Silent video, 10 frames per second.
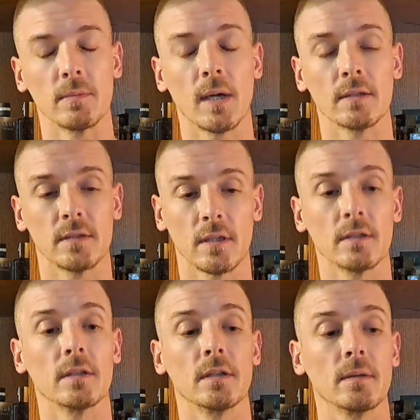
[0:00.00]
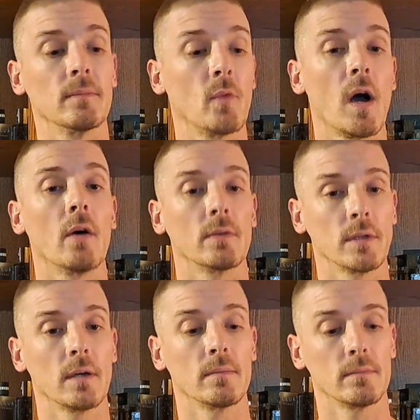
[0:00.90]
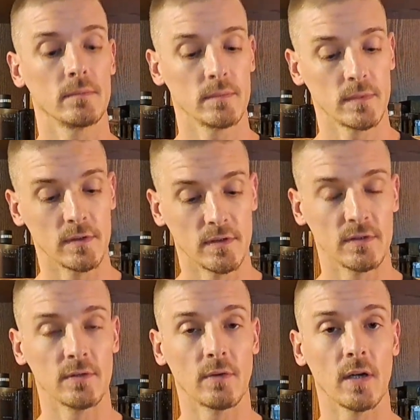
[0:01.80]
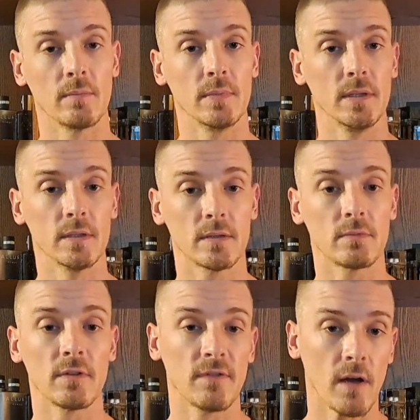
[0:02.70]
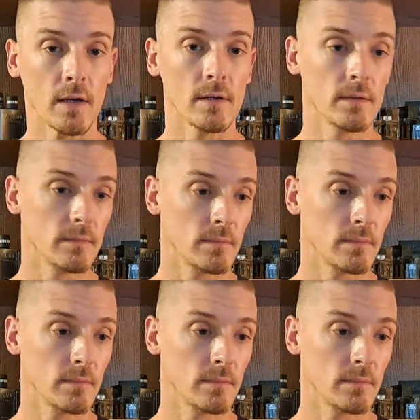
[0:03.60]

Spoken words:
other Mancera, then wow, yeah. This is the Red Beast refined.